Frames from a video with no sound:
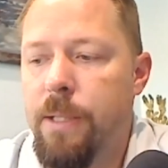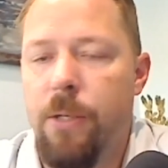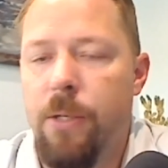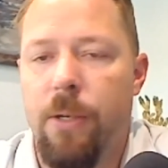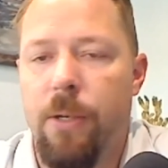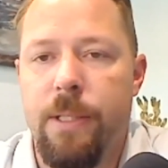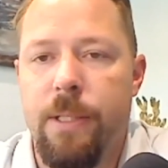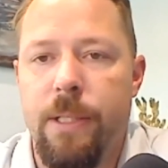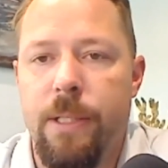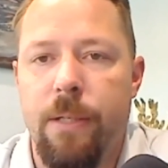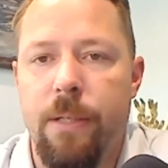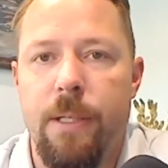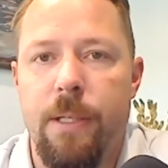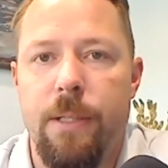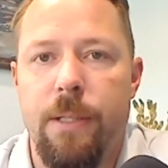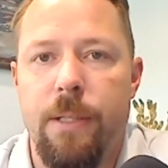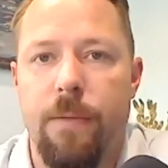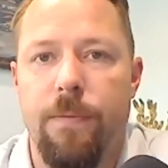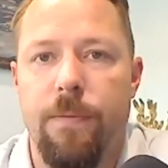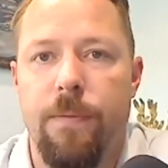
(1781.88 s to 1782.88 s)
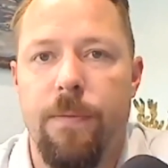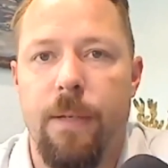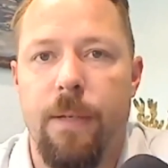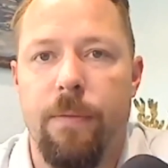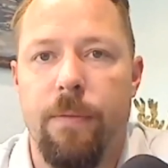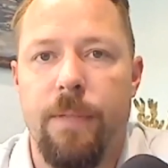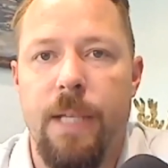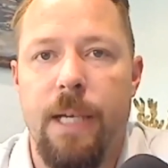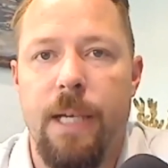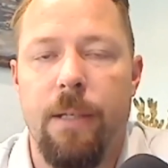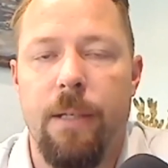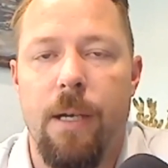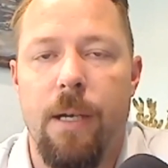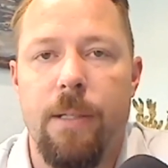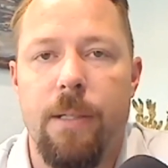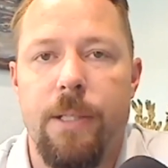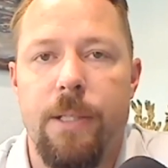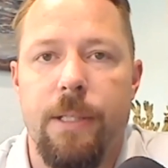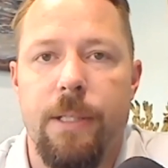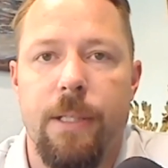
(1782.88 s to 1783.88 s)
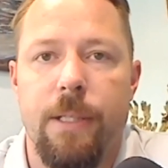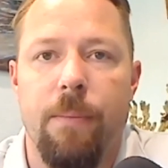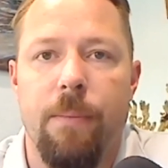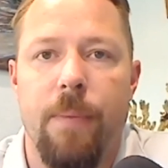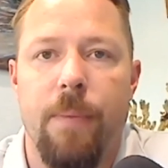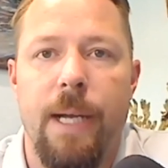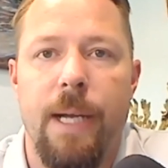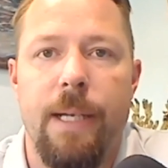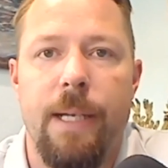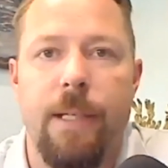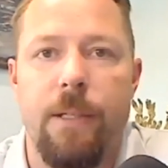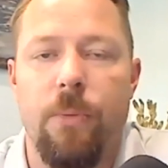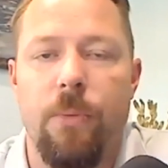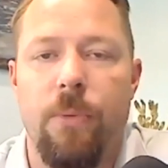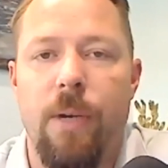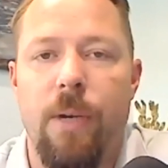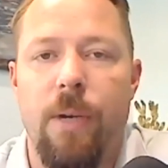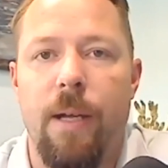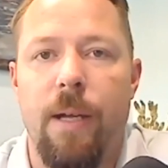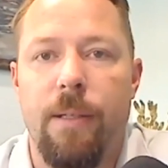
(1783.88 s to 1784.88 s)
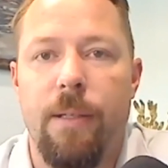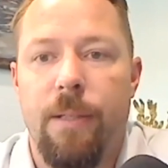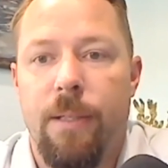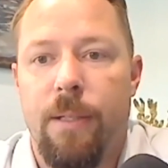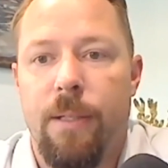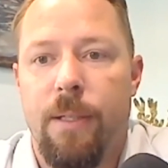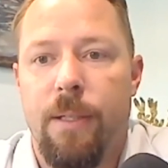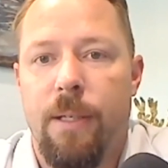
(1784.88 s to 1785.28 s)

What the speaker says: series of technologies combined into one